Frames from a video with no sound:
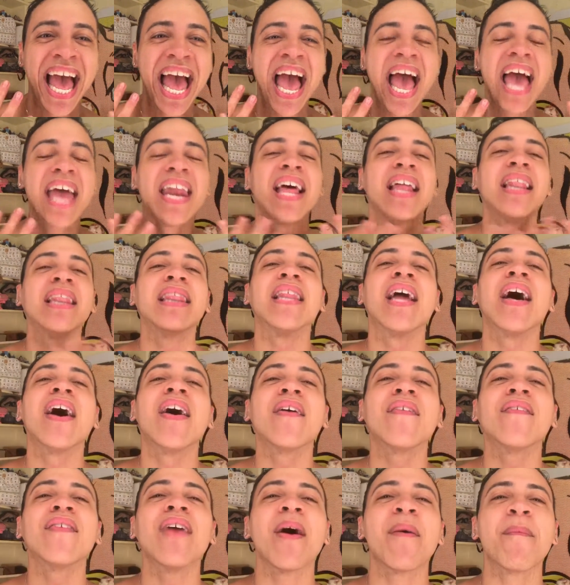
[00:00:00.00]
And I
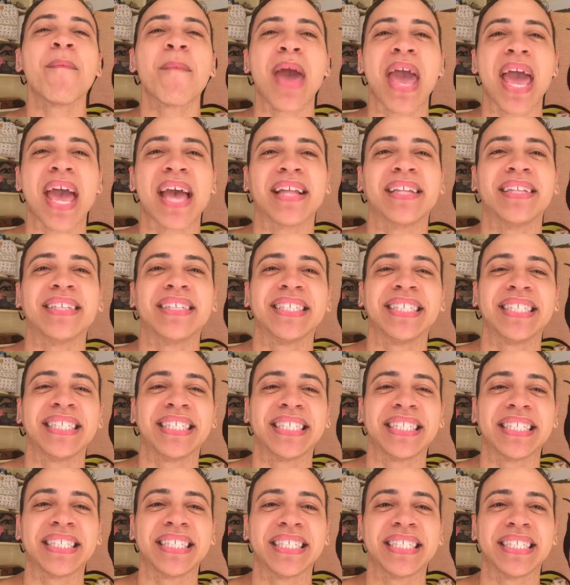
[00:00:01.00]
love a
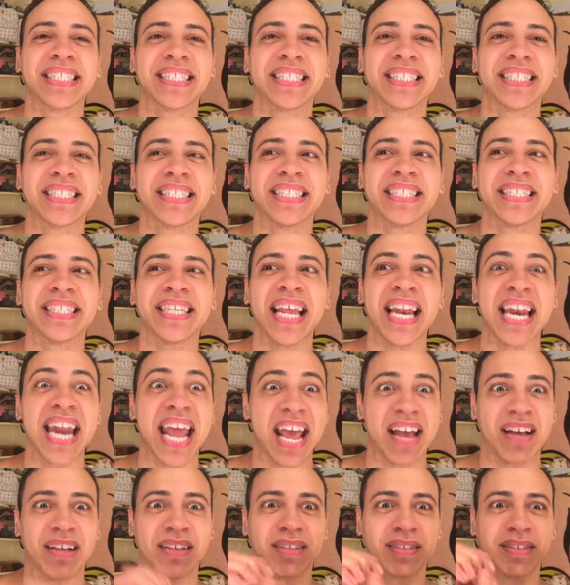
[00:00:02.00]
man's
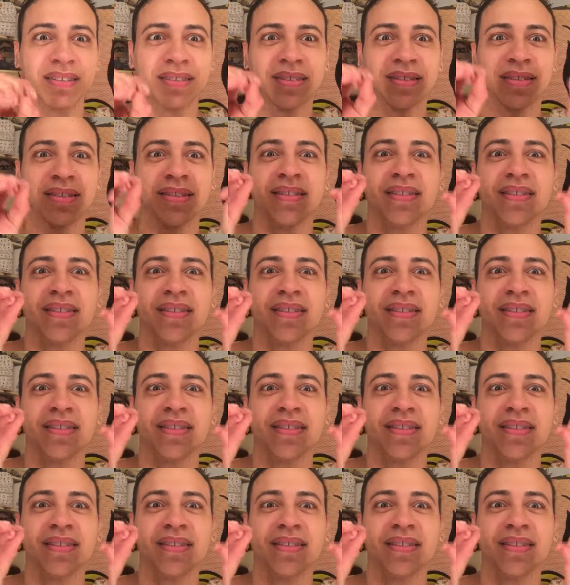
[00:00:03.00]
nails.